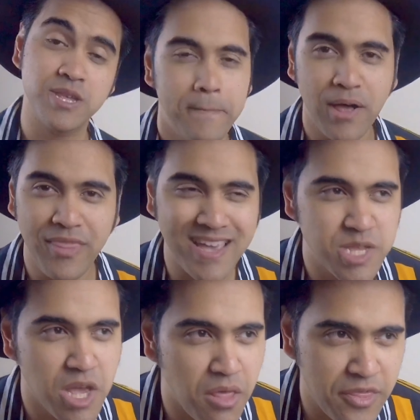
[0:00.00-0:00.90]
But that's
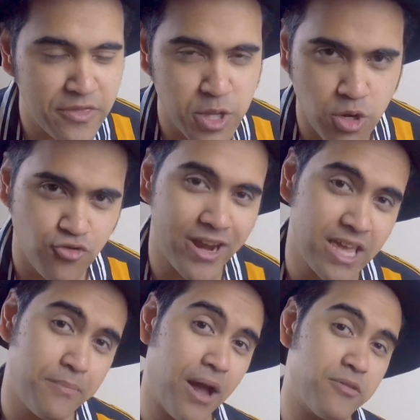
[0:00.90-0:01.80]
the other thing that's great
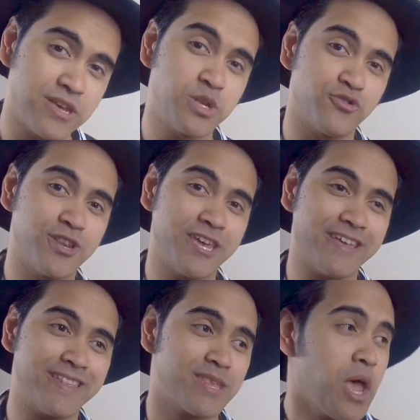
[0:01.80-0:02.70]
about these
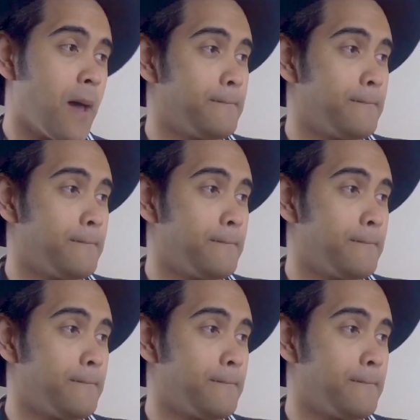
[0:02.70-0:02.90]
routines.